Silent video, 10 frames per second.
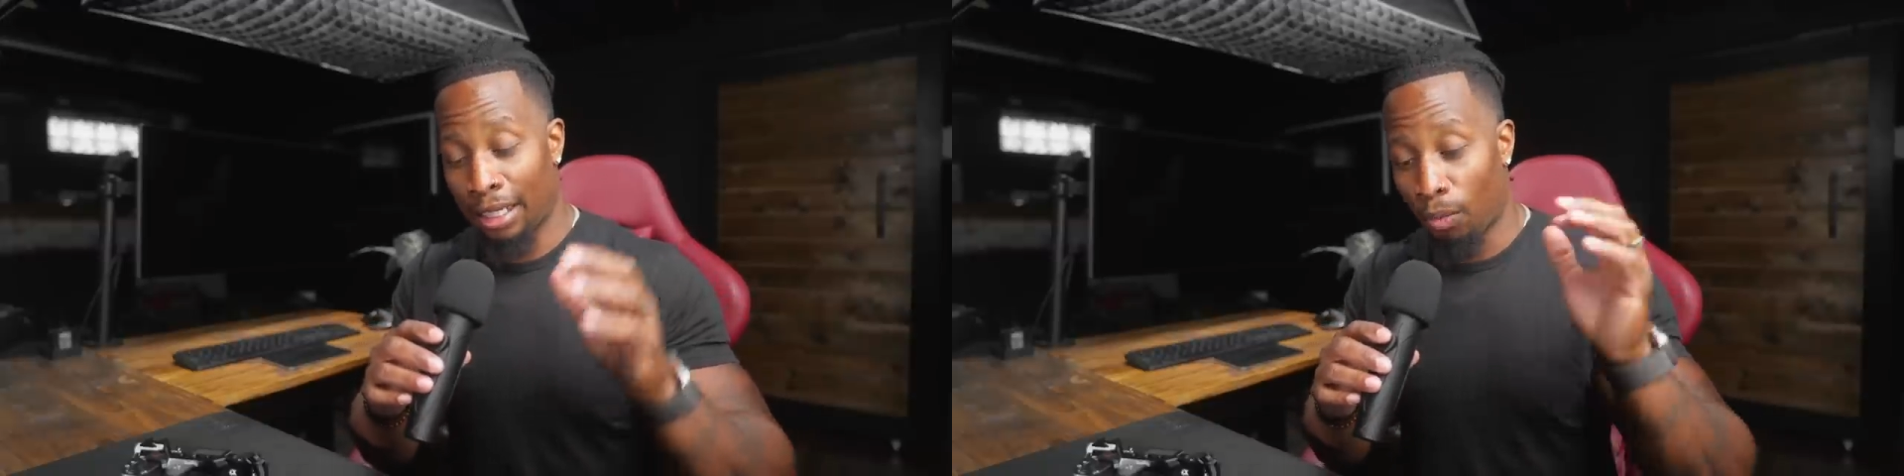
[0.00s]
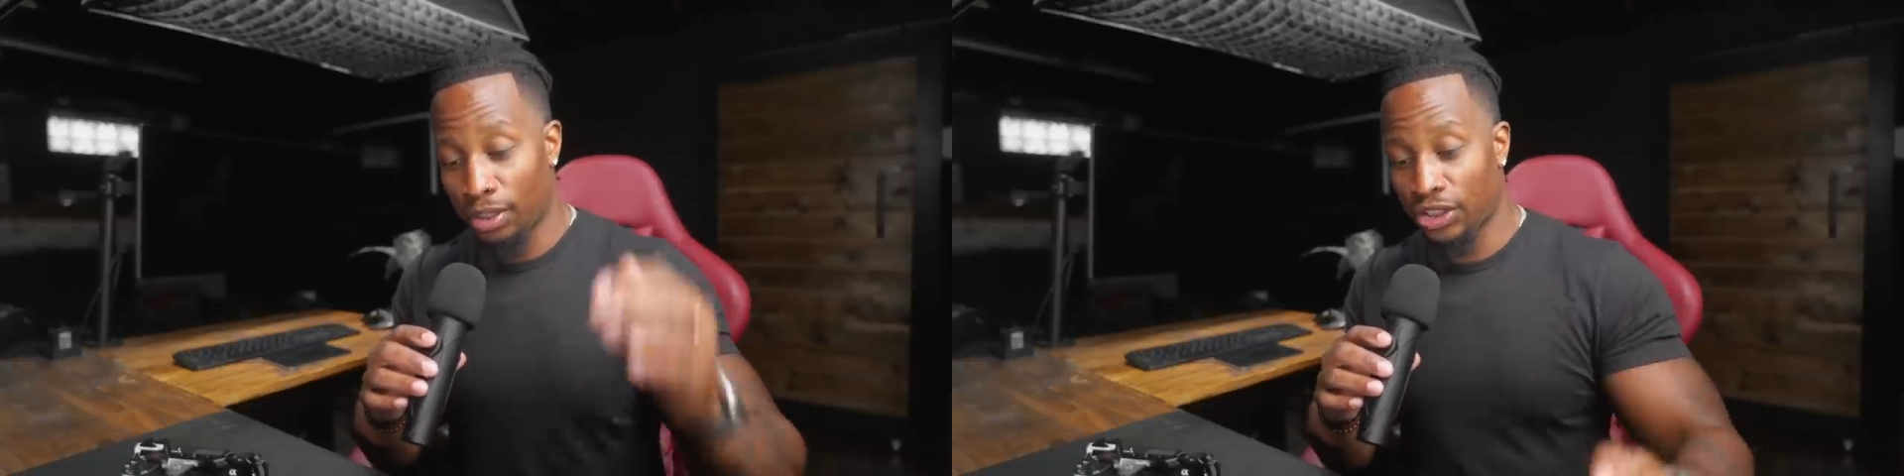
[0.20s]

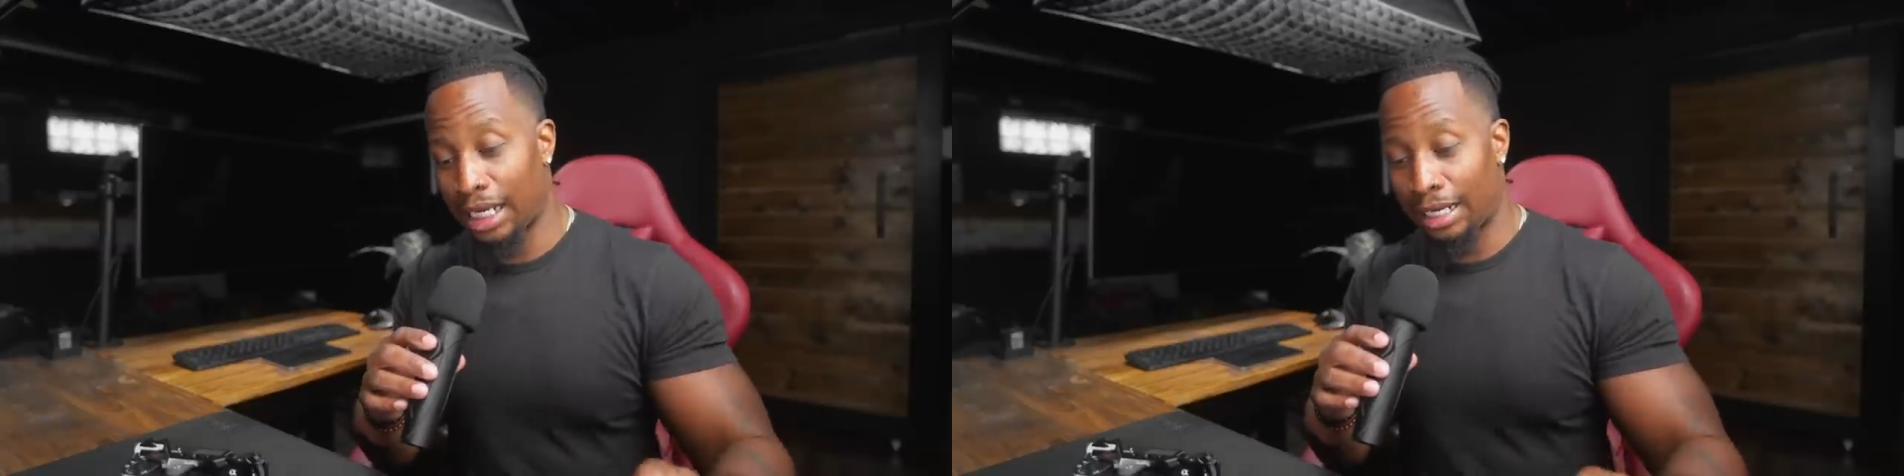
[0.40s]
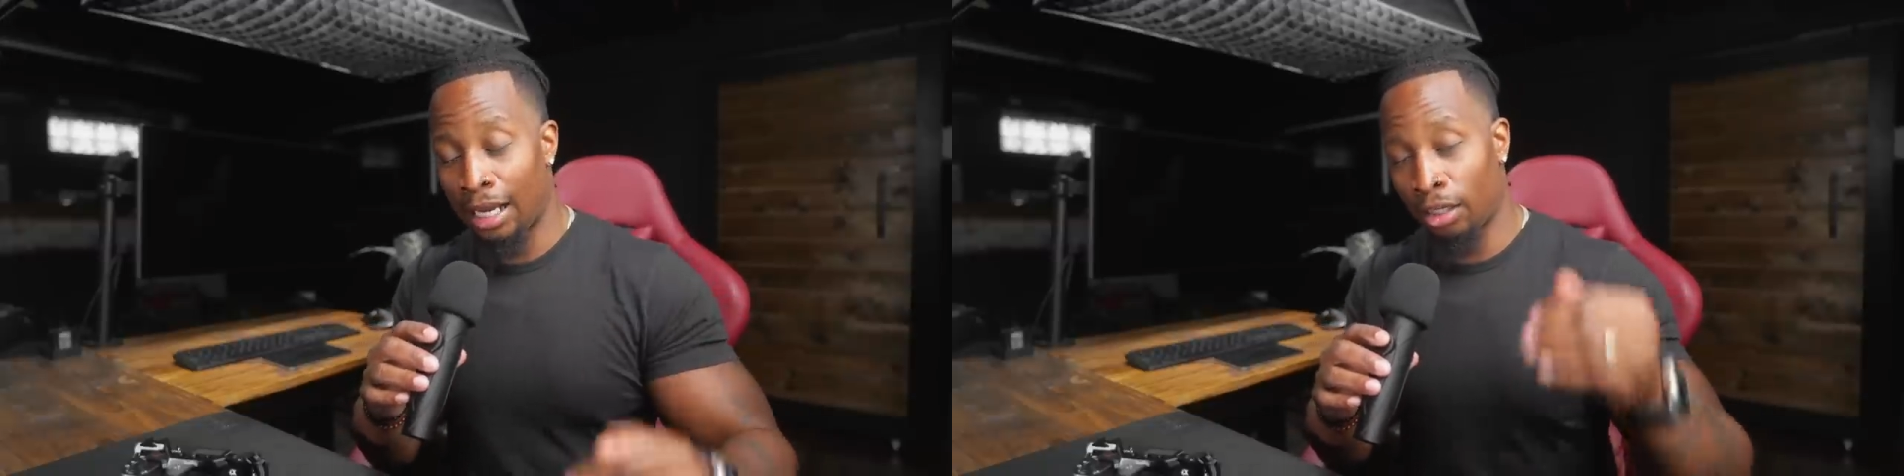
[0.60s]
and I wanna
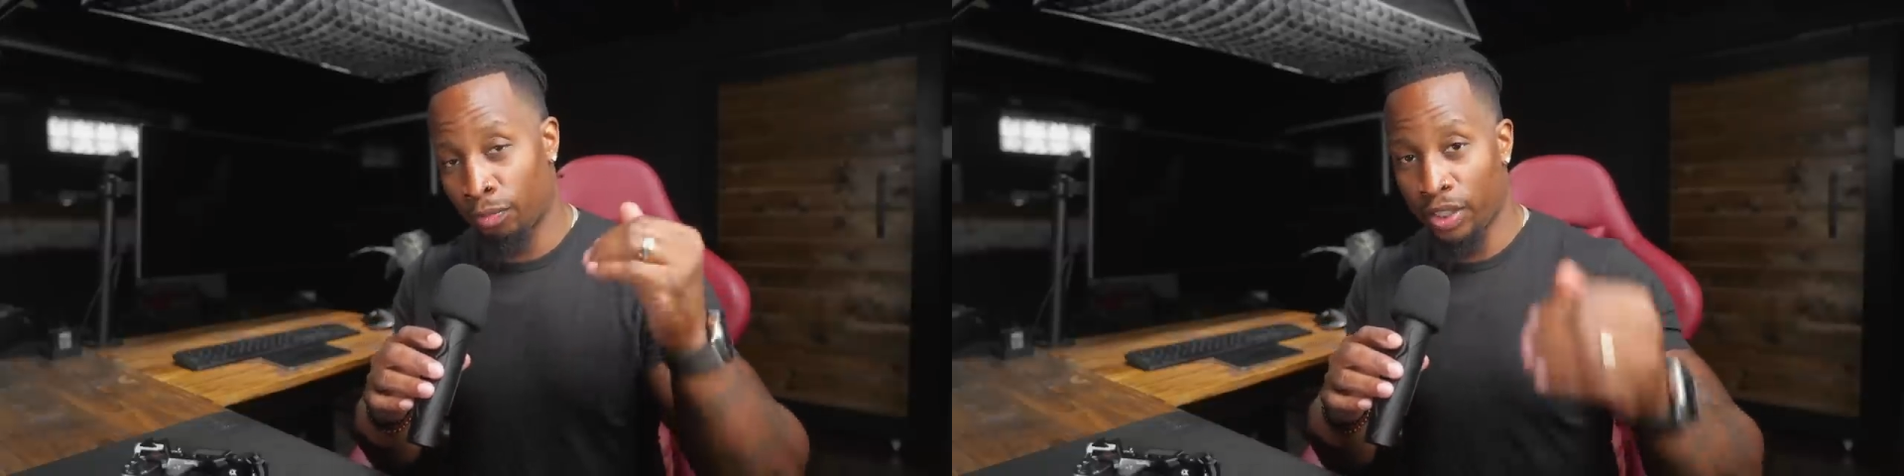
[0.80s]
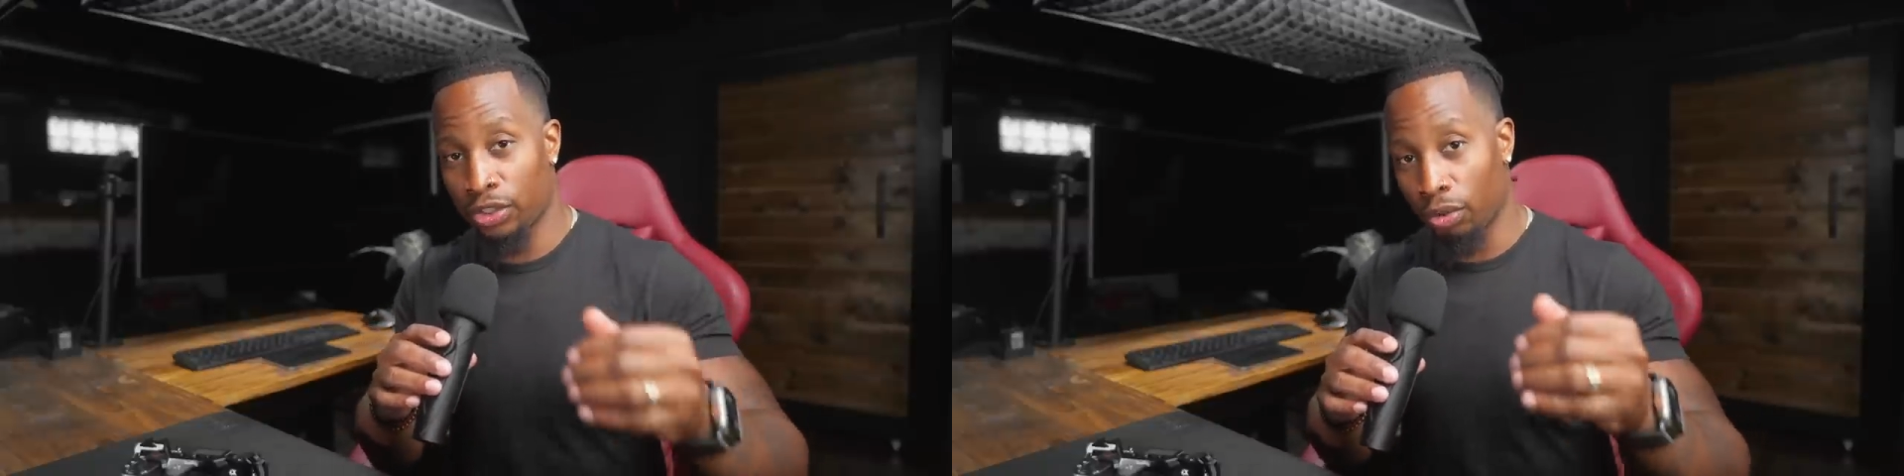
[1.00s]
shout out
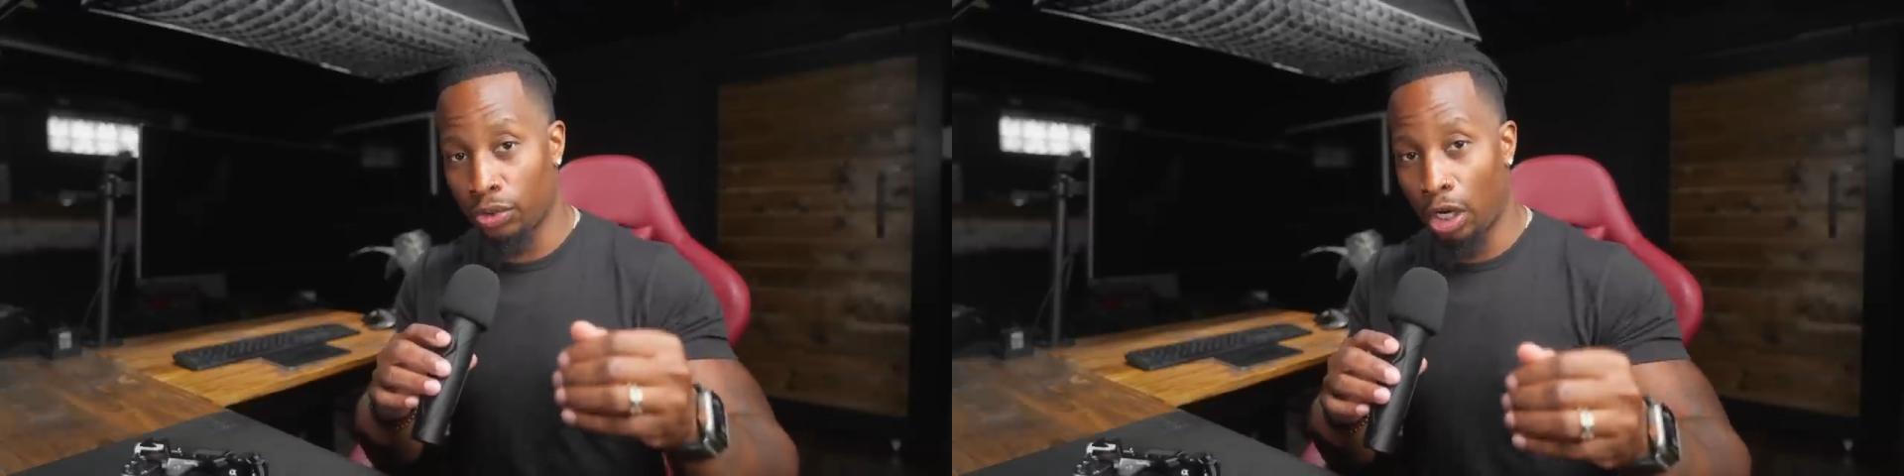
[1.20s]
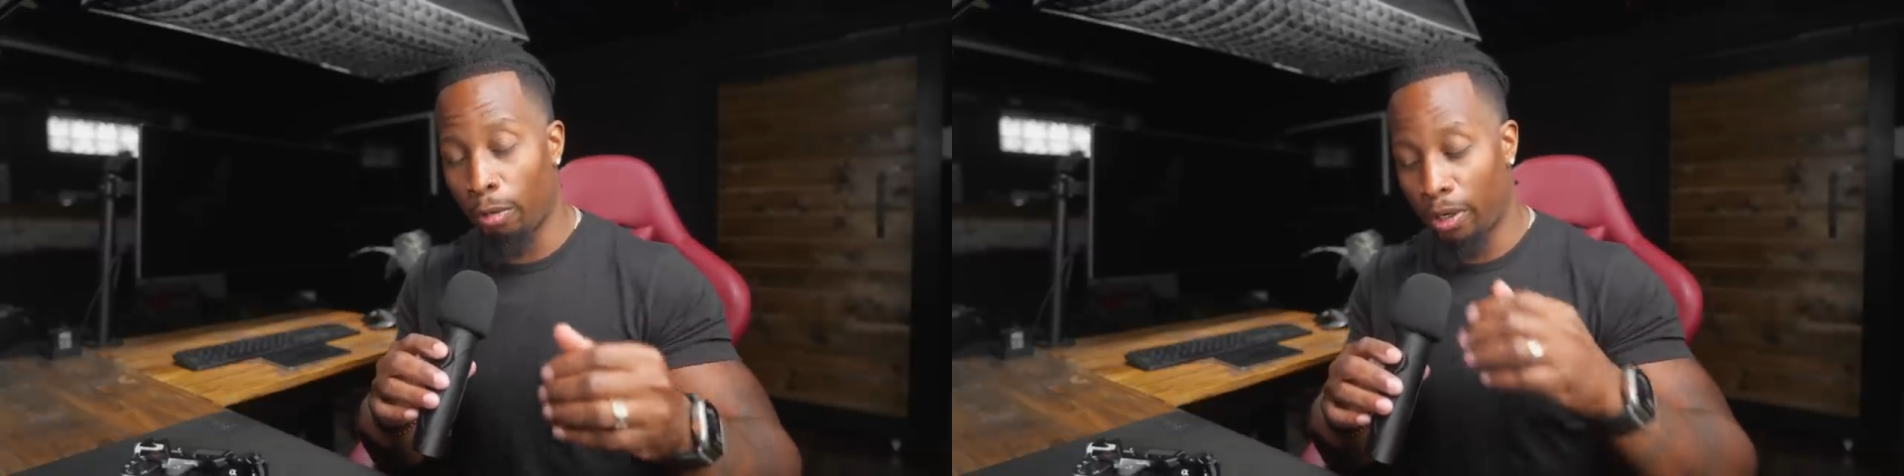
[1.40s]
Original
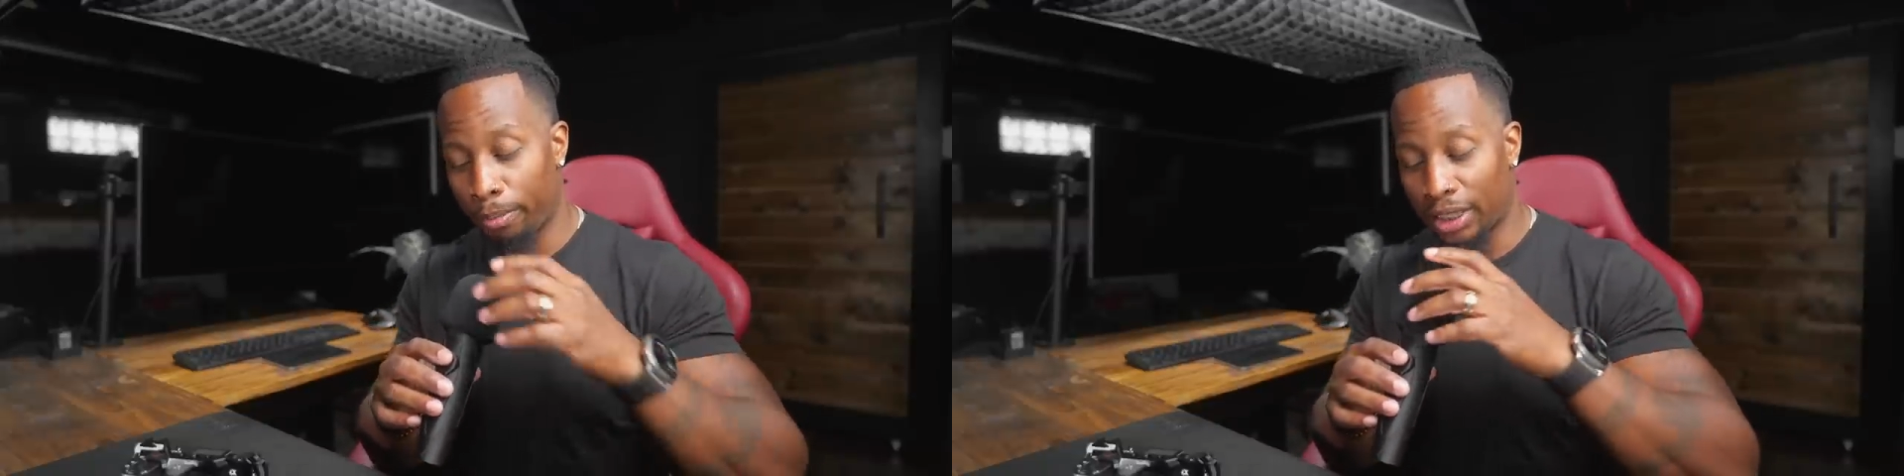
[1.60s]
Dobo